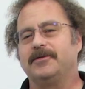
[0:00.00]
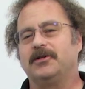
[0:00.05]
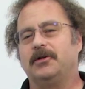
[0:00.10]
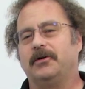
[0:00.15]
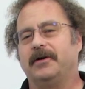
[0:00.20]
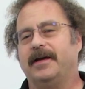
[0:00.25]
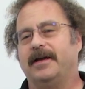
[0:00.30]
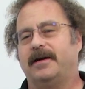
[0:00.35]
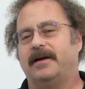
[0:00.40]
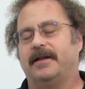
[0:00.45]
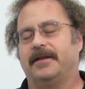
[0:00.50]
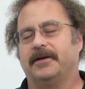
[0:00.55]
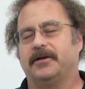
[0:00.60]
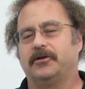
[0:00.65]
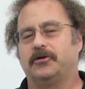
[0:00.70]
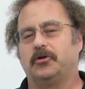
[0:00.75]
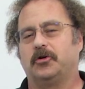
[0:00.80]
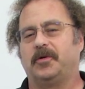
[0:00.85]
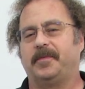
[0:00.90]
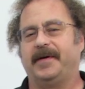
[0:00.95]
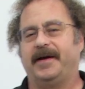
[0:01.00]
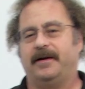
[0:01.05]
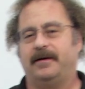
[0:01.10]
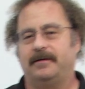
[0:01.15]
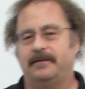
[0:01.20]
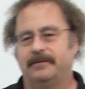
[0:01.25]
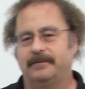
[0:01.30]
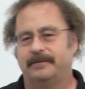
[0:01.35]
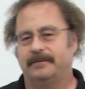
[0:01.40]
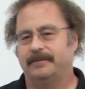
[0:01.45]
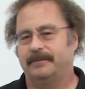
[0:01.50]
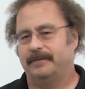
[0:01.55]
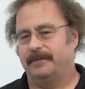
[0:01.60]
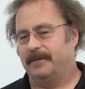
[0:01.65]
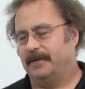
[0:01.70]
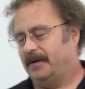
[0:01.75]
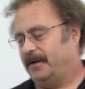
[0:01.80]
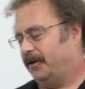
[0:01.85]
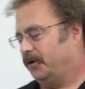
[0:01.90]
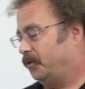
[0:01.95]
is located on the control panel.
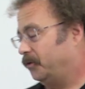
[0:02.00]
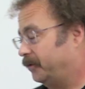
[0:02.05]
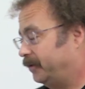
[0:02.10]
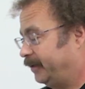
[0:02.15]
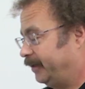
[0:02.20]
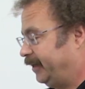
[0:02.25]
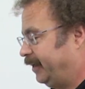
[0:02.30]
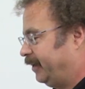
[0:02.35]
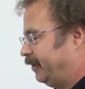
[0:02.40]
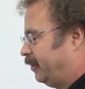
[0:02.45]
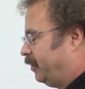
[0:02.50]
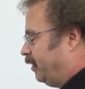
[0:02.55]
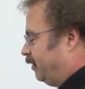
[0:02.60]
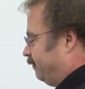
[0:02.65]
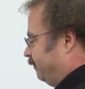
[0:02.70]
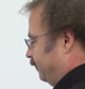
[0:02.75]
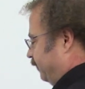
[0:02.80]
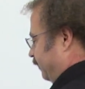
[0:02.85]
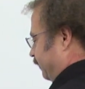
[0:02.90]
In order to get it off,